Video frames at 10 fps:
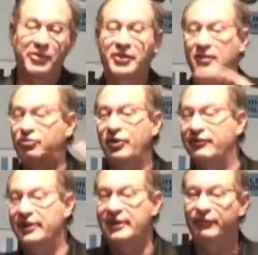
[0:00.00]
with a
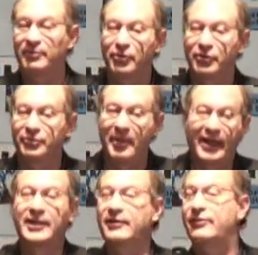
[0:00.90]
completely different
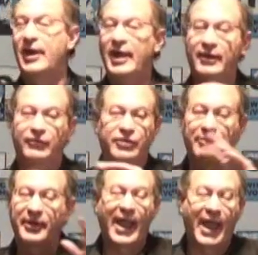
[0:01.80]
perspective, if
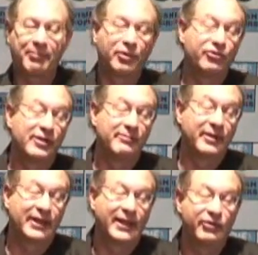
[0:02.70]
something happens in the
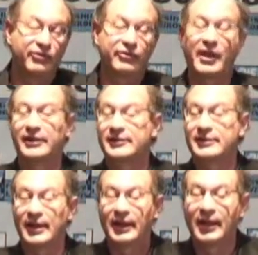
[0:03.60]
Middle East that
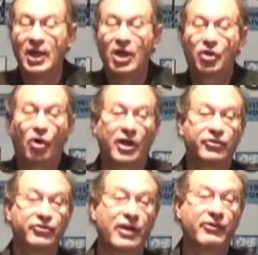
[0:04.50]

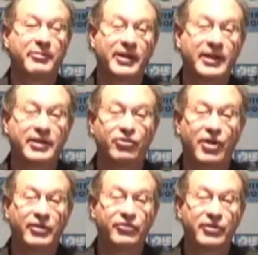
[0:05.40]
causes everybody to
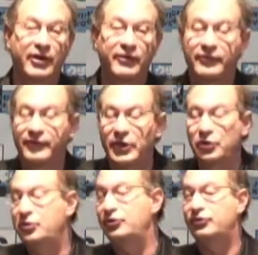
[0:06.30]
change their
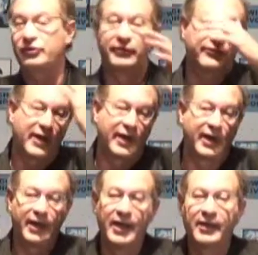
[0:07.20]
views, if
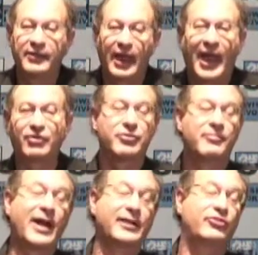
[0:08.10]
the
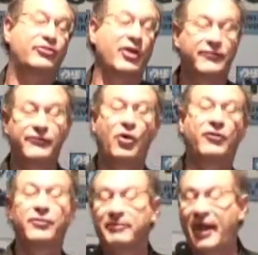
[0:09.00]
Hashemites
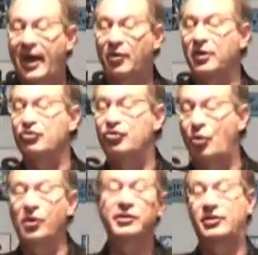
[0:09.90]
fall from power in
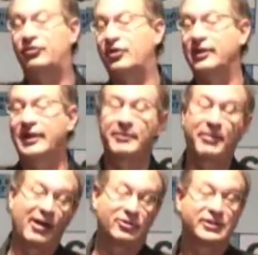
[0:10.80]
Jordan and suddenly the
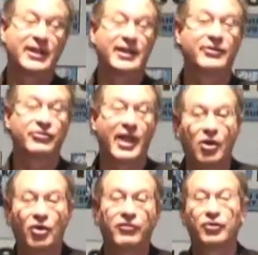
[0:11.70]
Palestinians
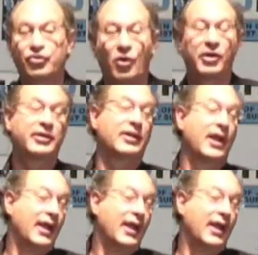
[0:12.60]
take over Jordan,